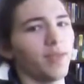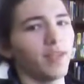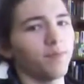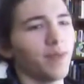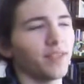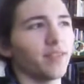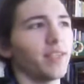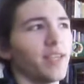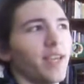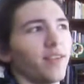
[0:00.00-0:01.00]
is
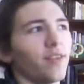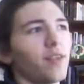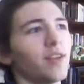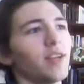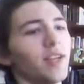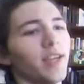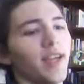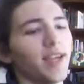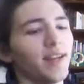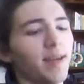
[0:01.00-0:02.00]
basically an
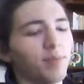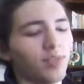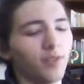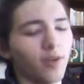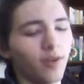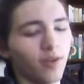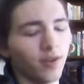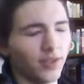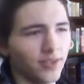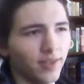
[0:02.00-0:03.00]
episode arc
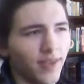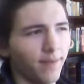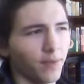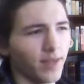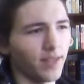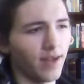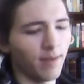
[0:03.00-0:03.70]
on slavery.